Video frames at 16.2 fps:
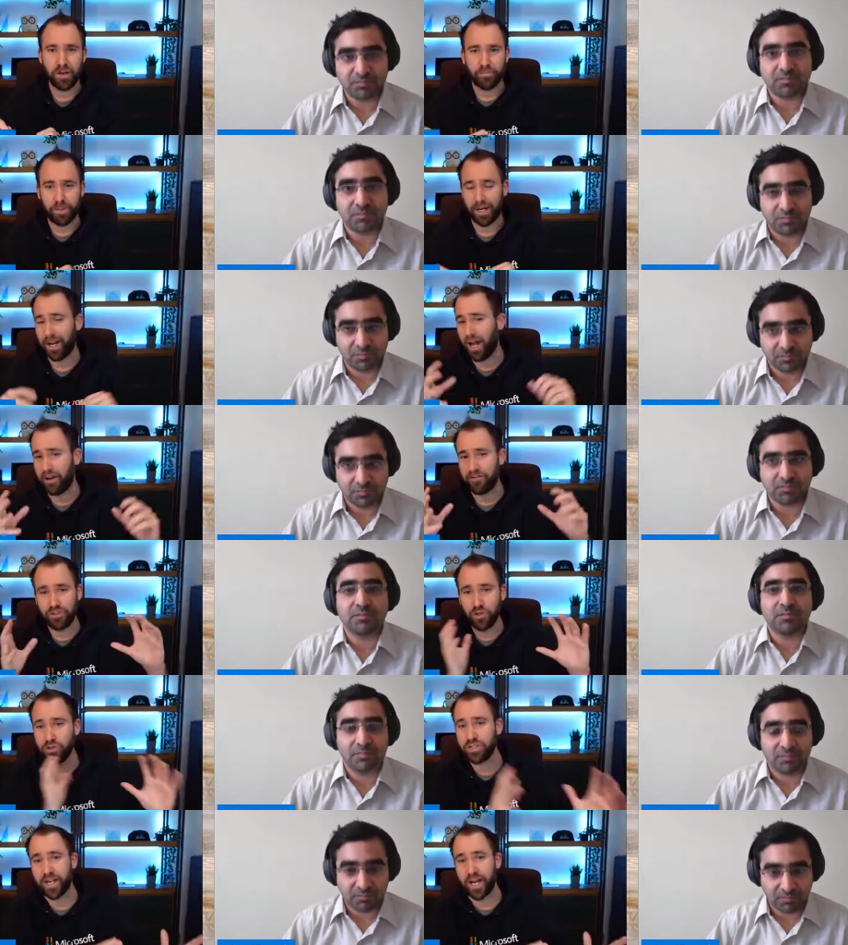Speaker 1: Then I have
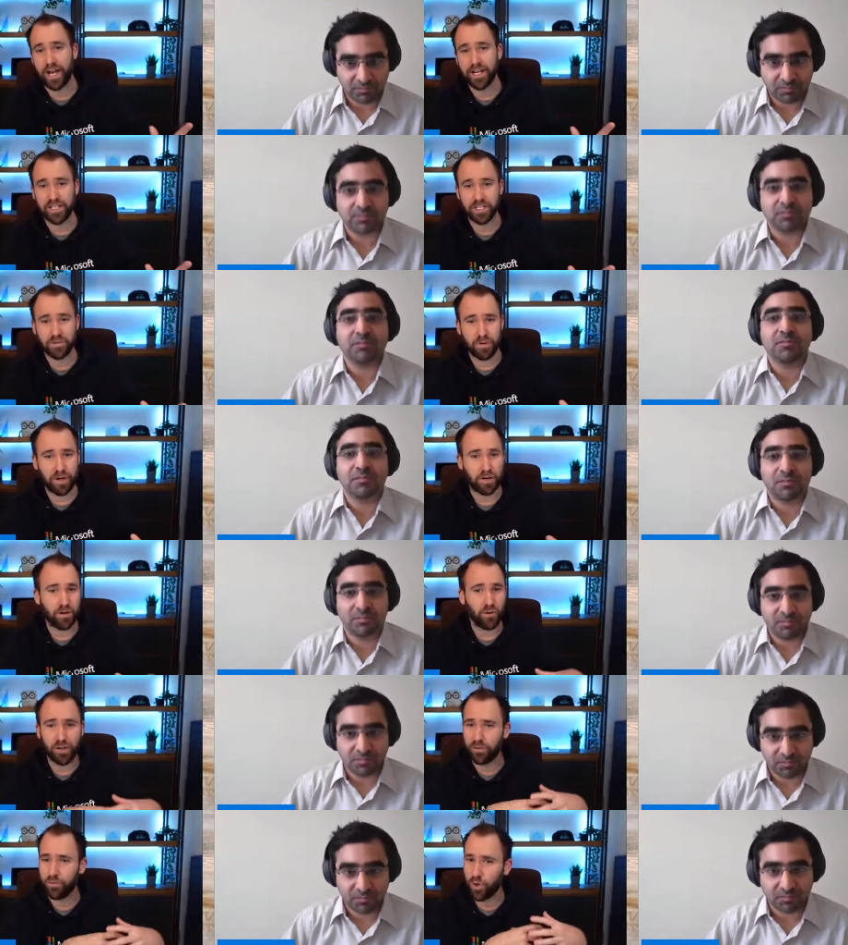use cases where I
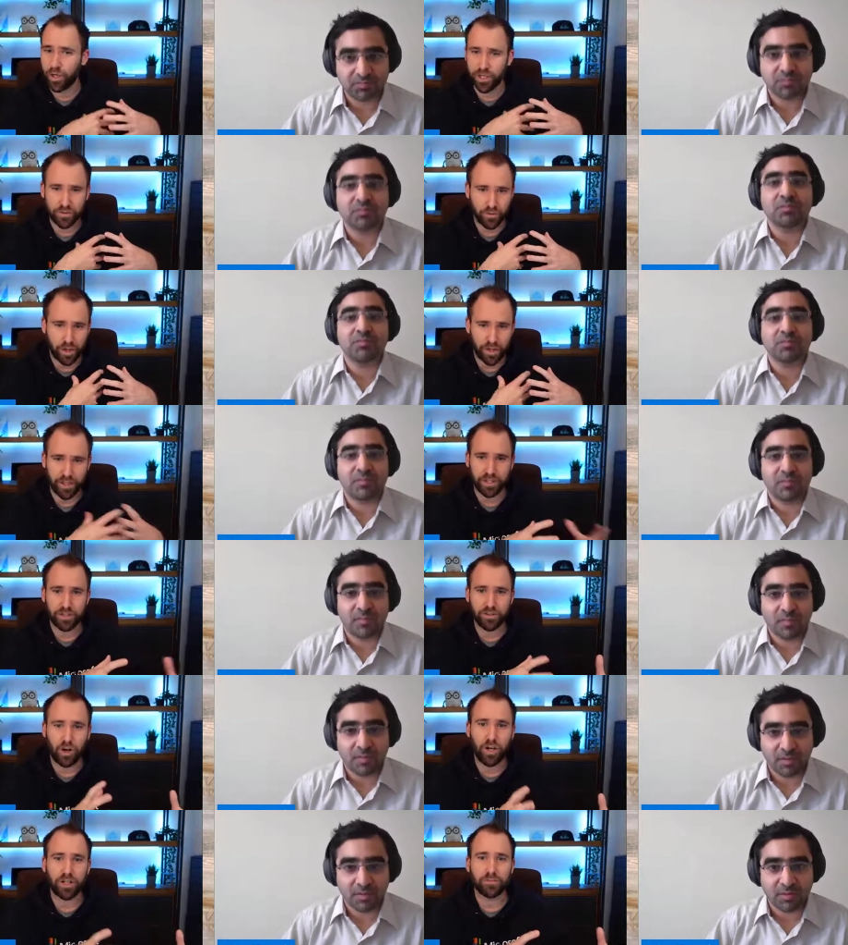only want to run it
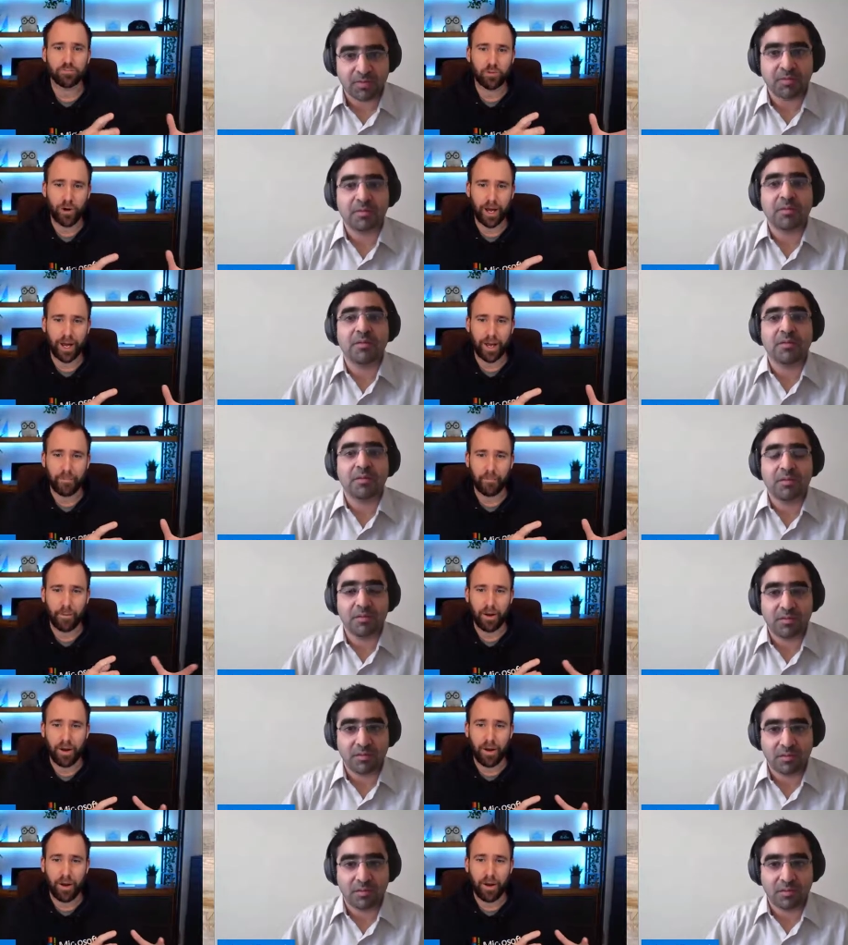on-prem.